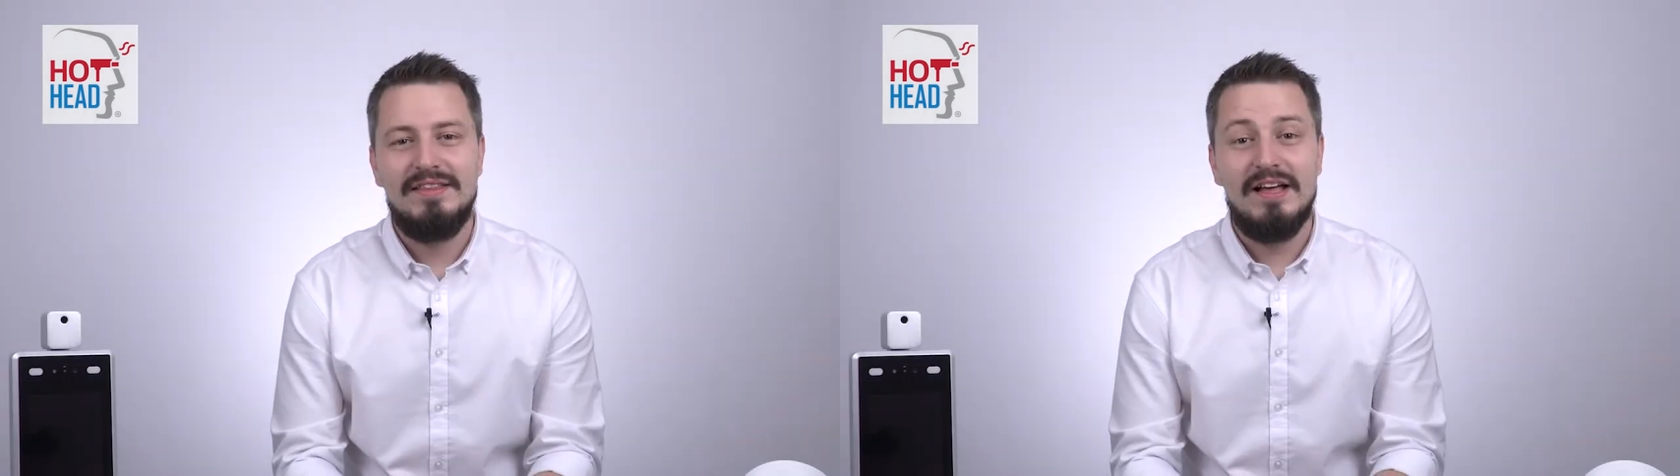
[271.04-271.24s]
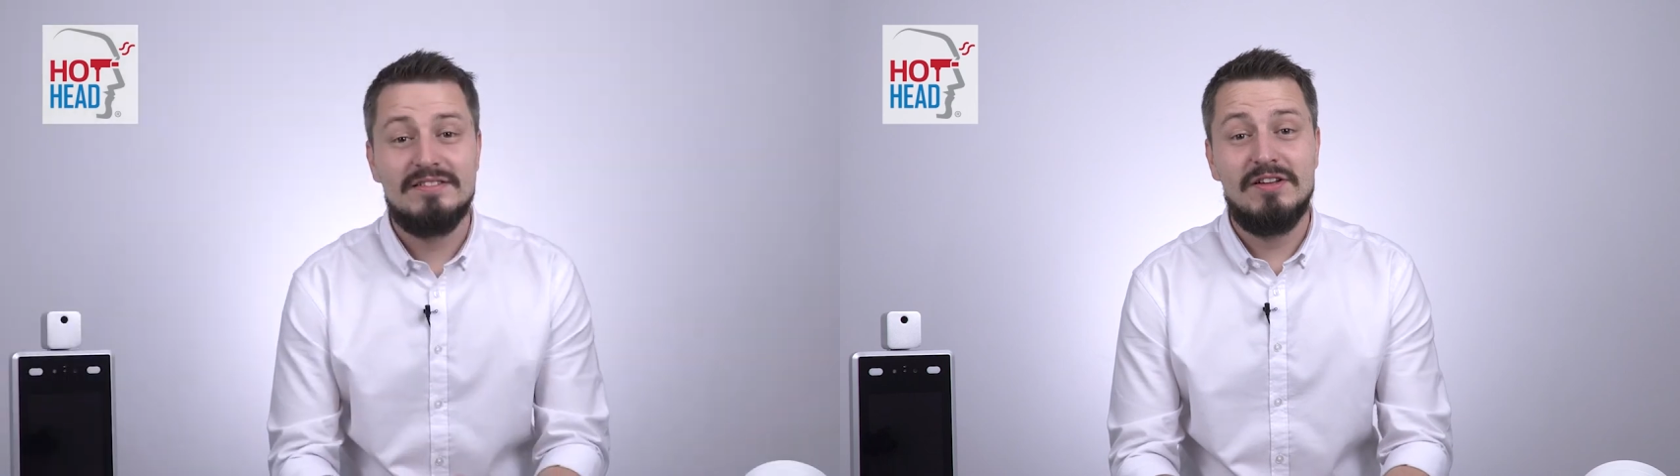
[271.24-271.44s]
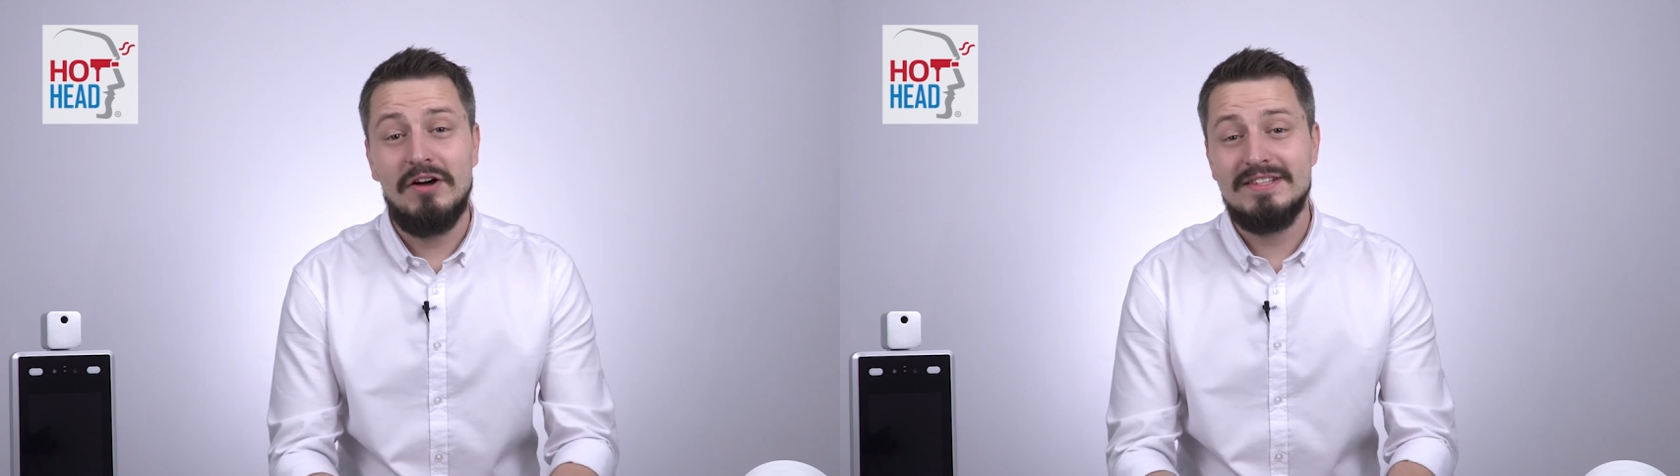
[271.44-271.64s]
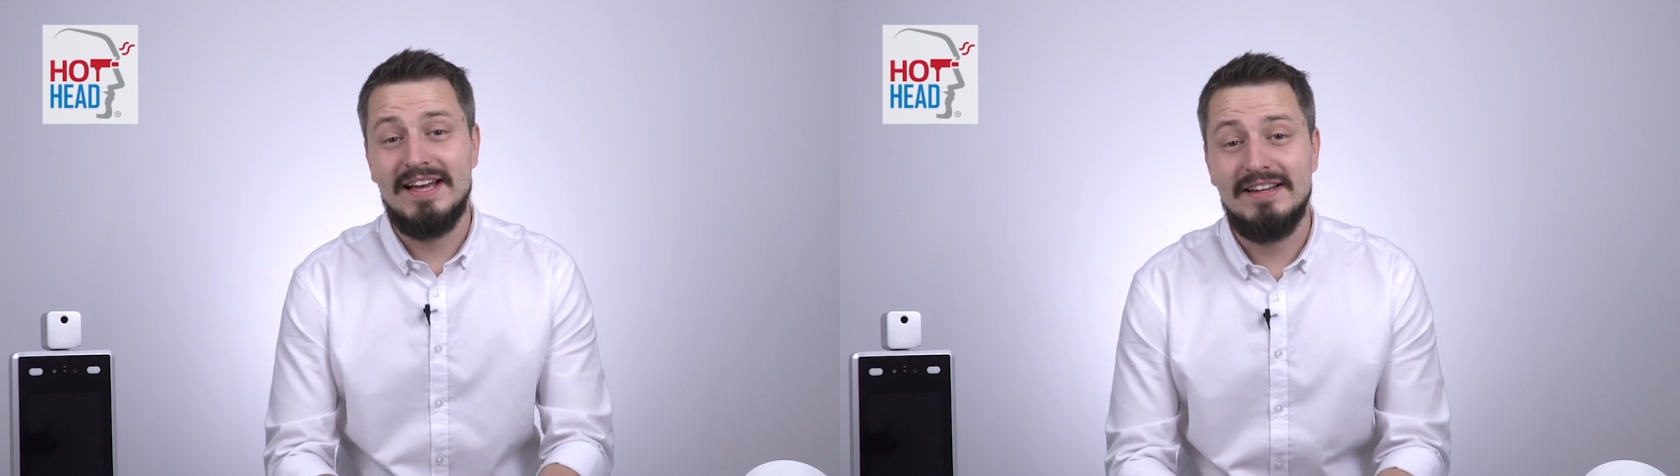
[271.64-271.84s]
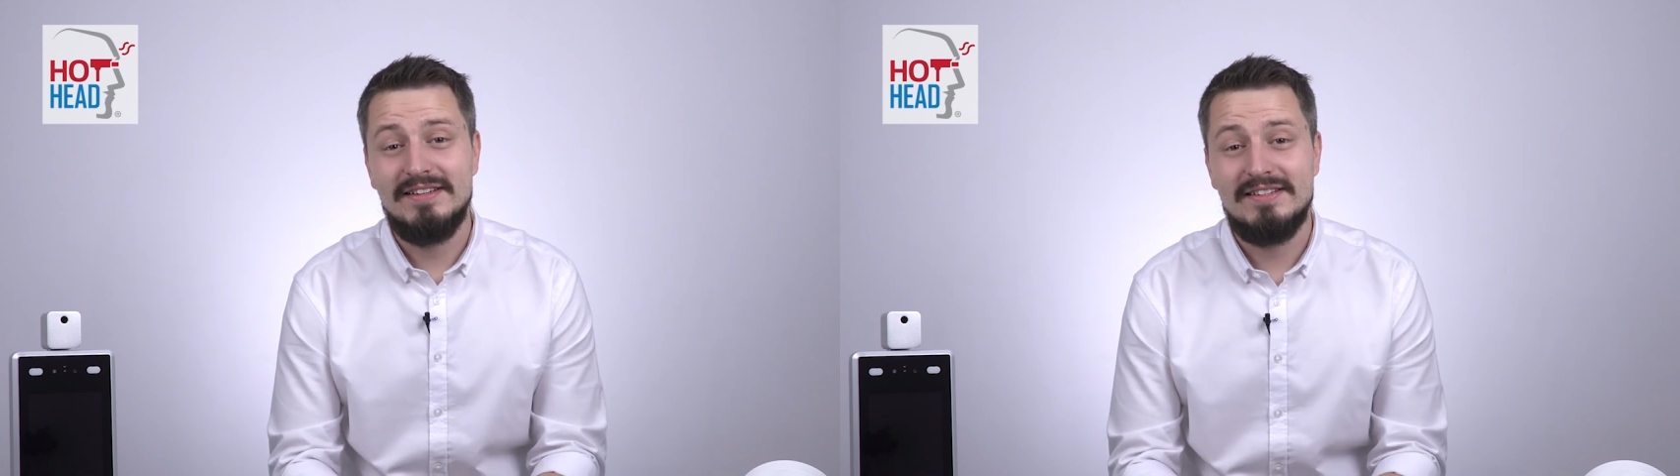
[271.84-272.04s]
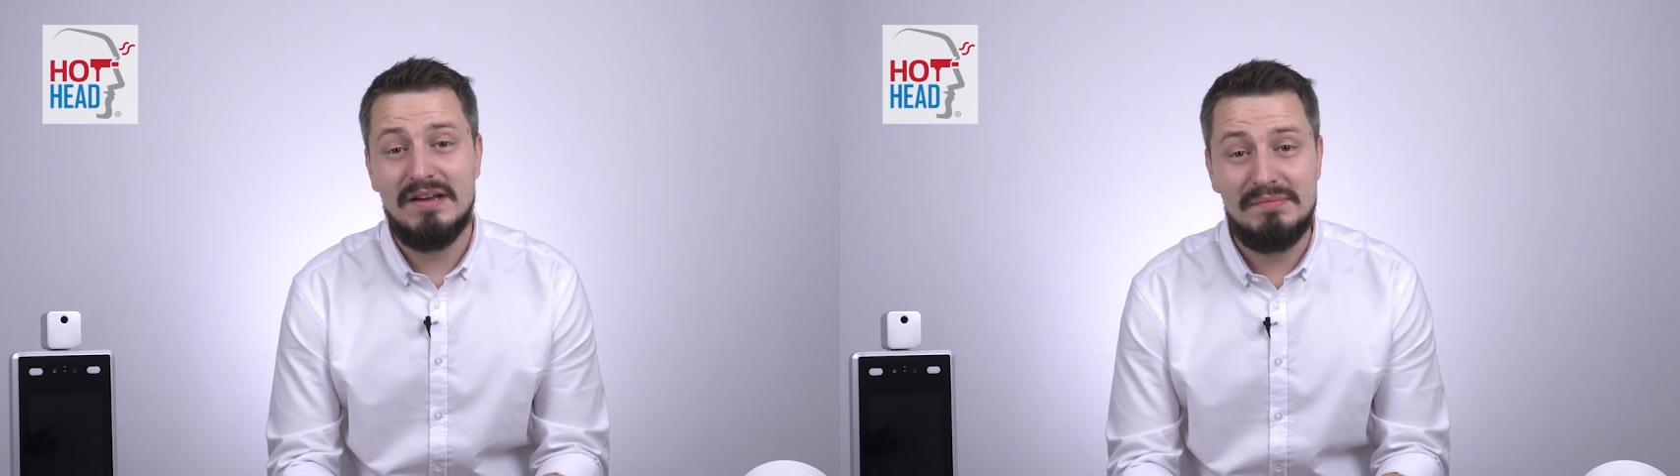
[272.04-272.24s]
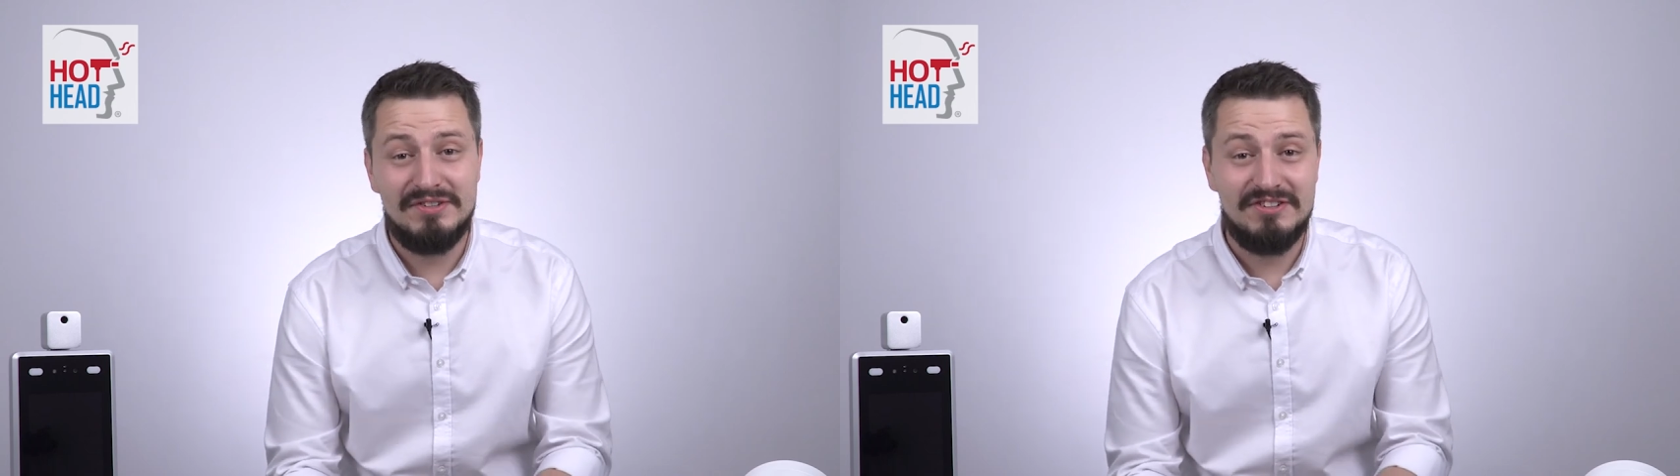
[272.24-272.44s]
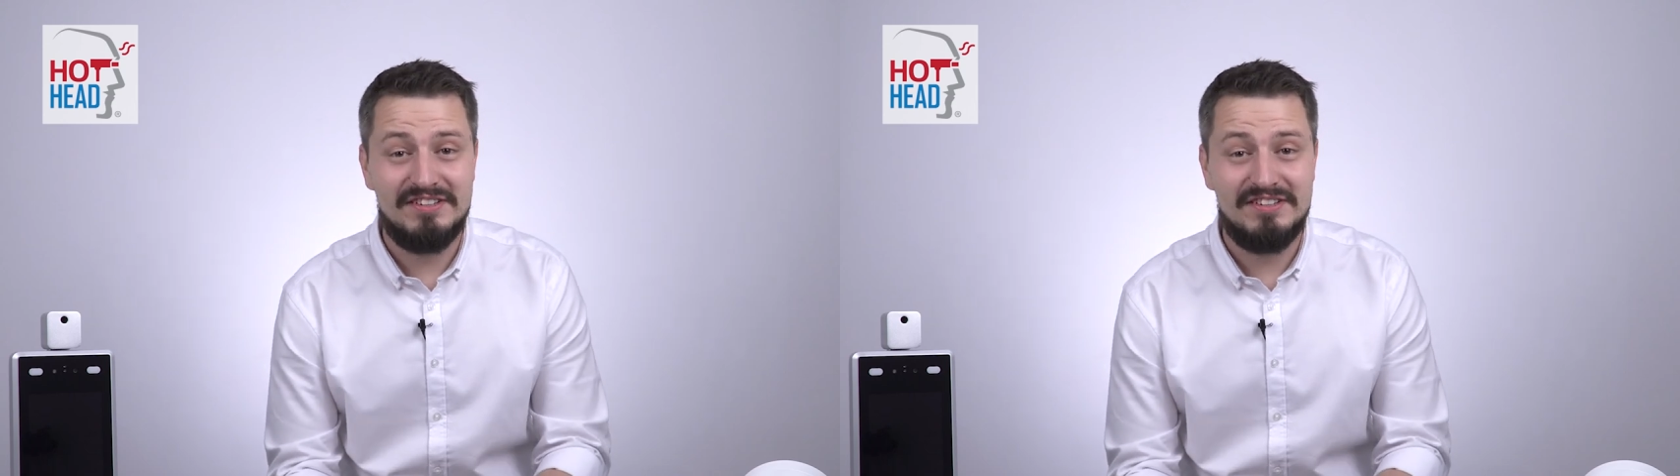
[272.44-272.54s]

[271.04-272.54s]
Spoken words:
That's the HotHEAD Temperature